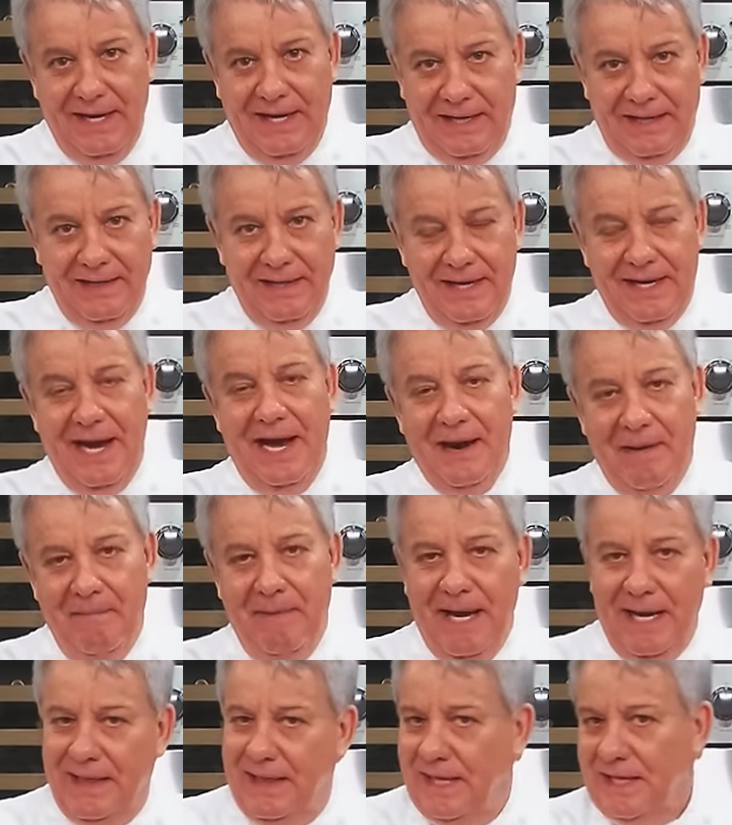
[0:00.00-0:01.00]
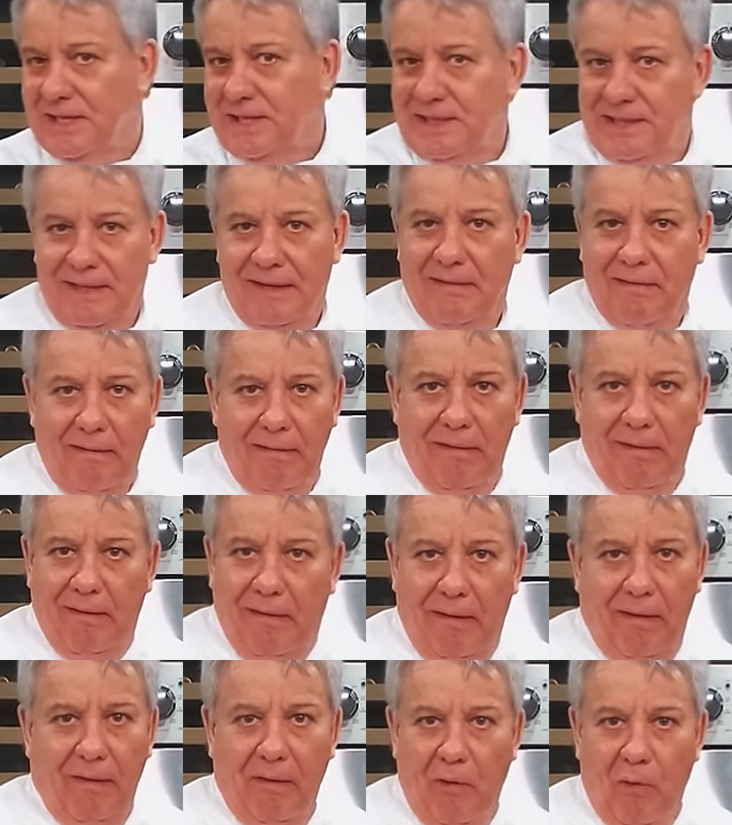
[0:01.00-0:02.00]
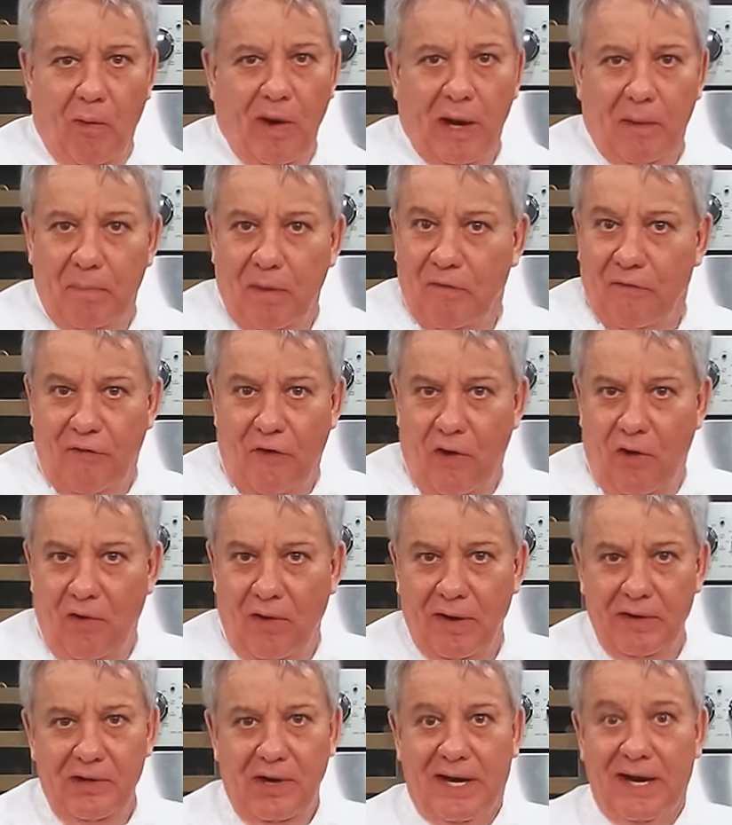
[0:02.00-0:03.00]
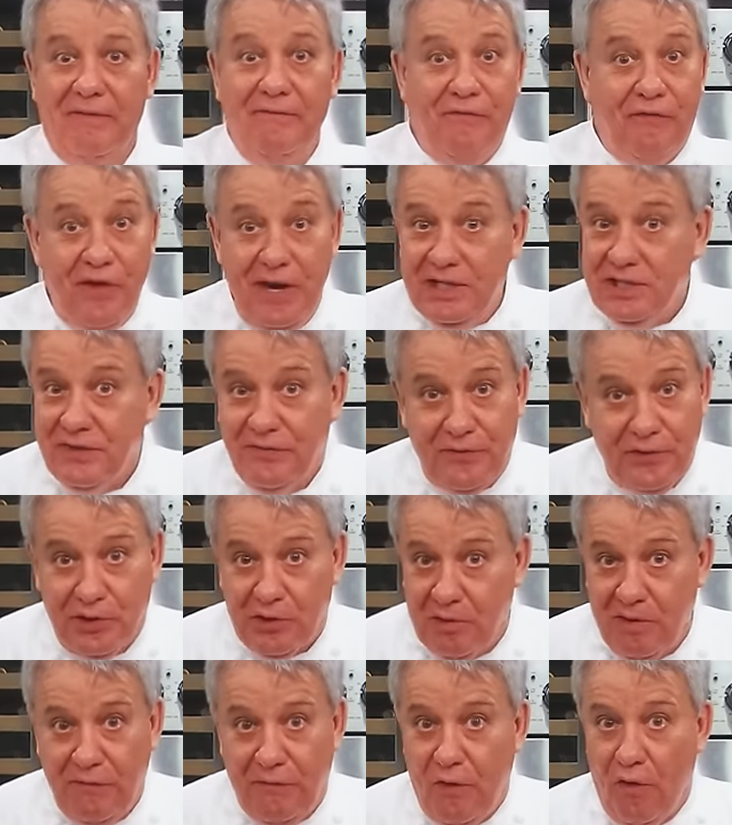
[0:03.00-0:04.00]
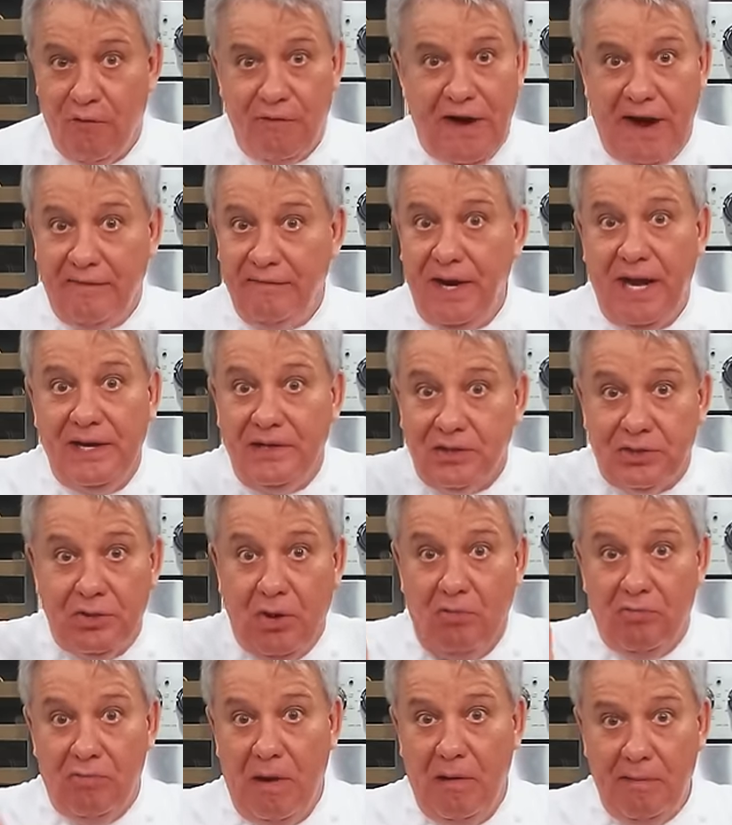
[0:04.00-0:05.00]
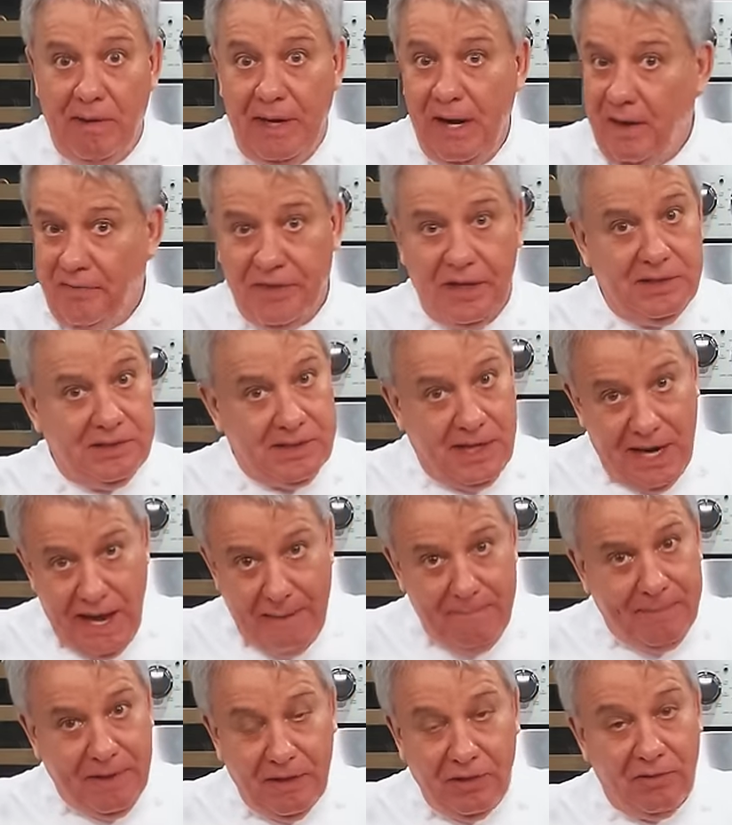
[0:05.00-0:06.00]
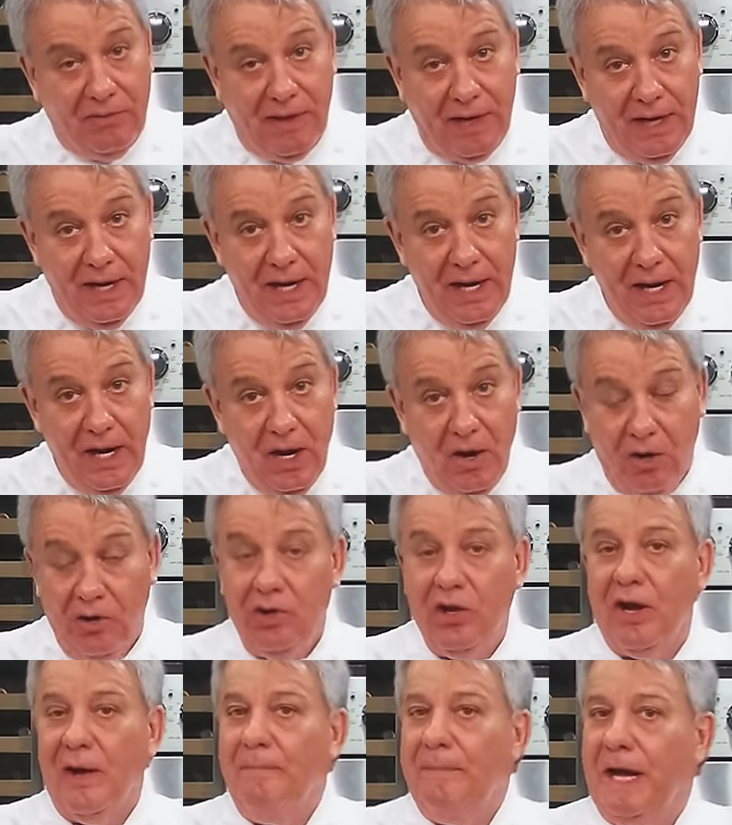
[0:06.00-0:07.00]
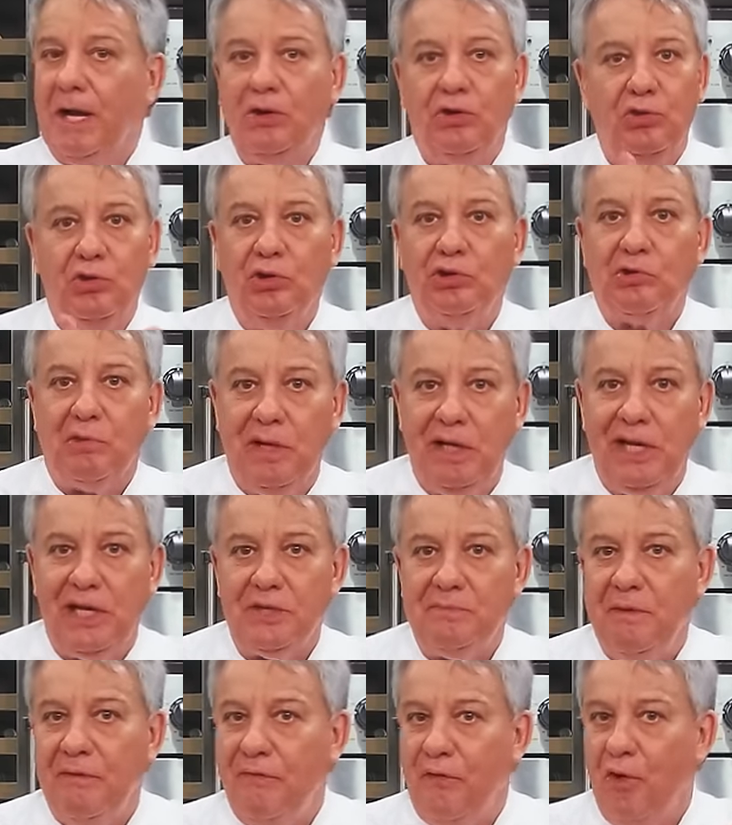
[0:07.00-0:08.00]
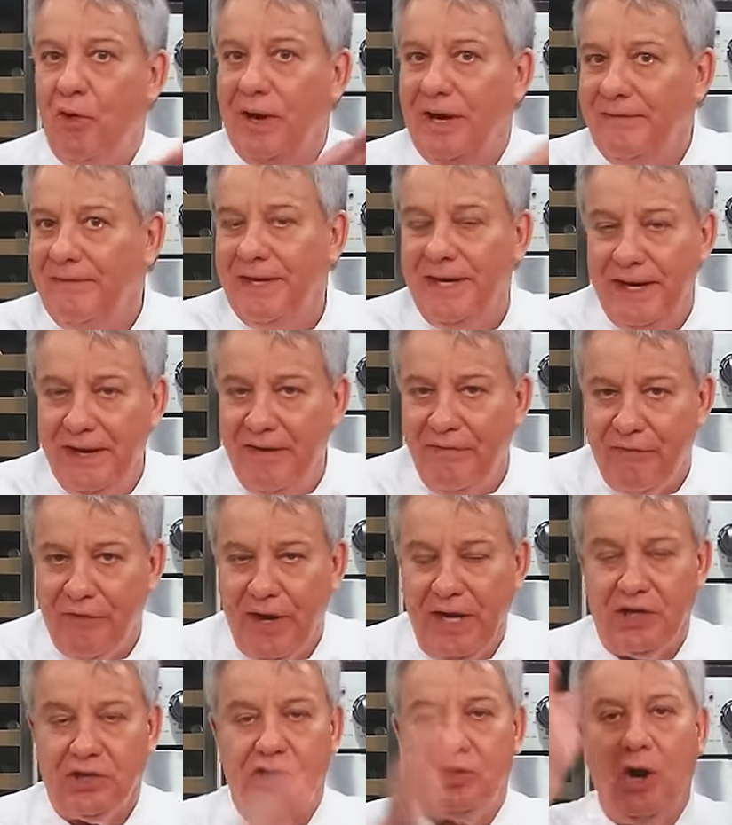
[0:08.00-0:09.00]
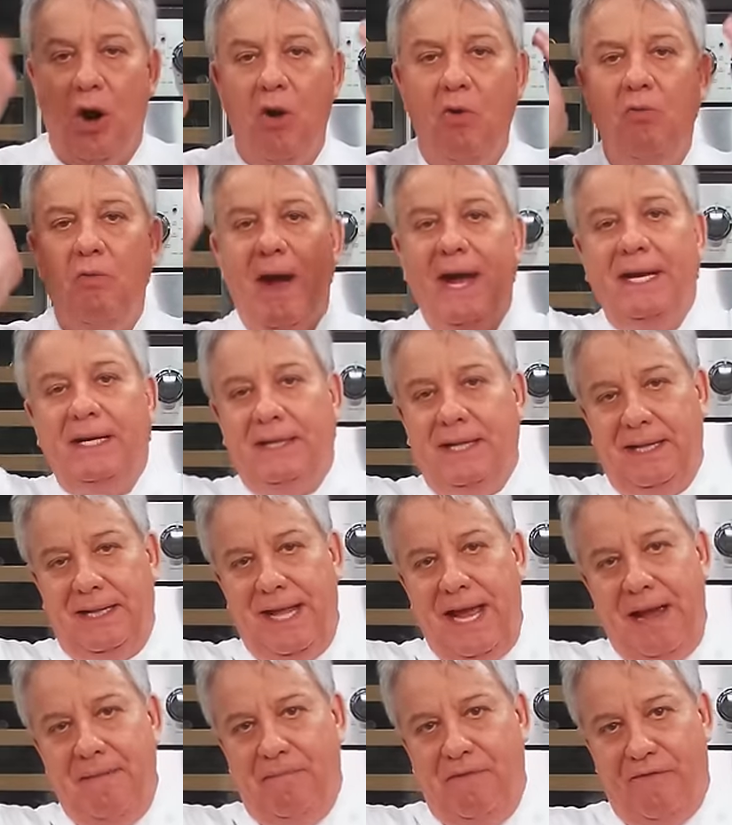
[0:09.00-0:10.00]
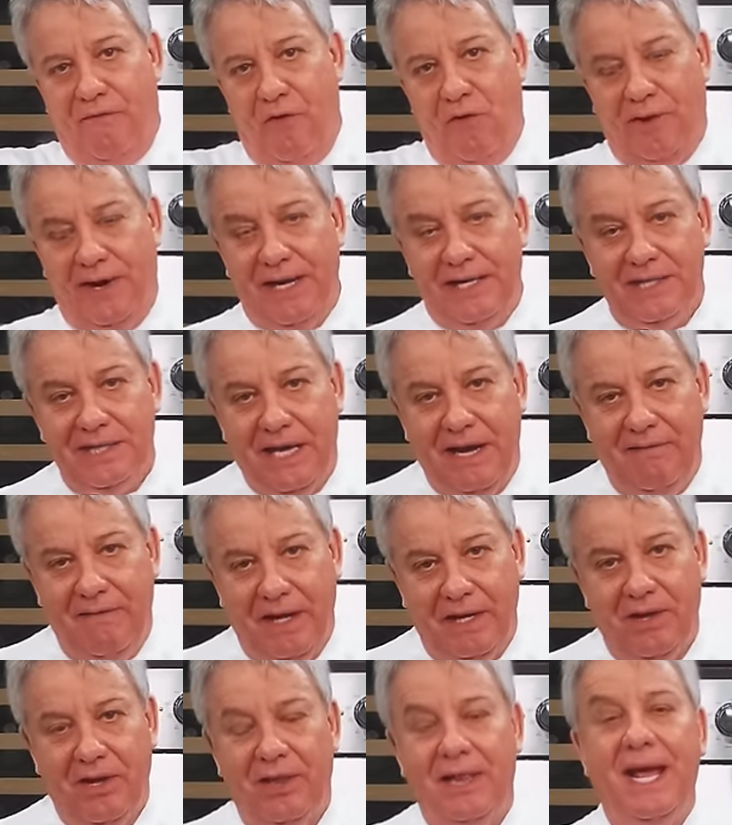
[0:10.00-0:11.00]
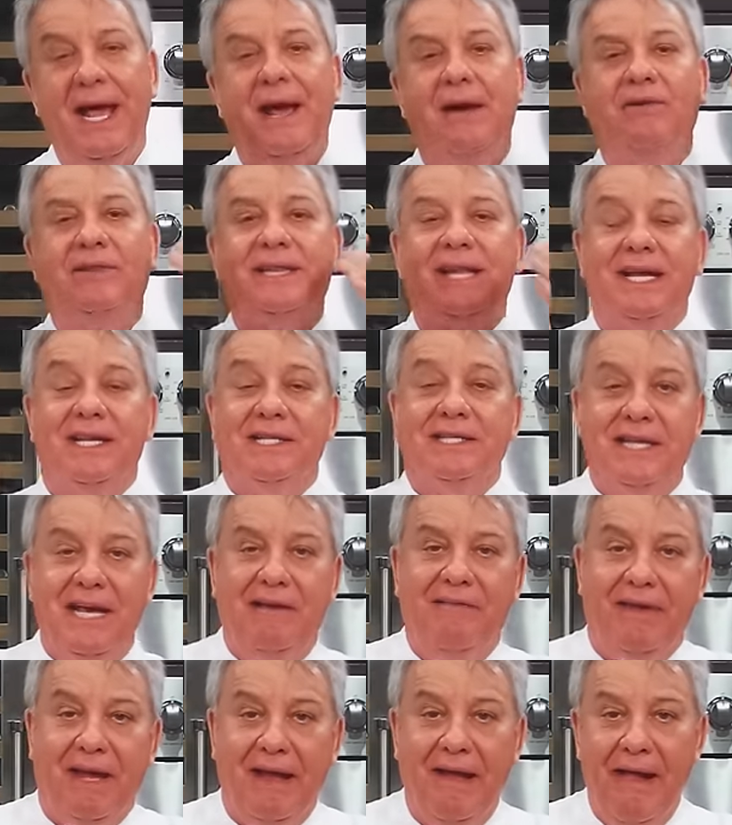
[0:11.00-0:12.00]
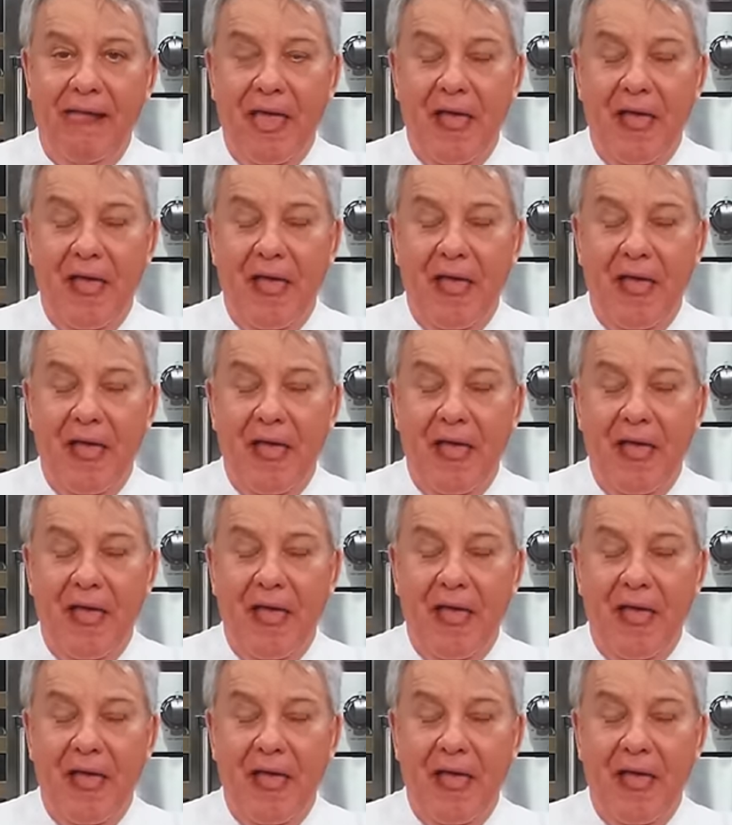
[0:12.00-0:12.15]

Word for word: you got to make this or a week before, and you can freeze it for 3, 4, 5 days. Don't worry, nothing's going to happen to it. Or you can make it 2 or 3 days before, leave it in the fridge. Don't wait the day before Thanksgiving. The day of Thanksgiving,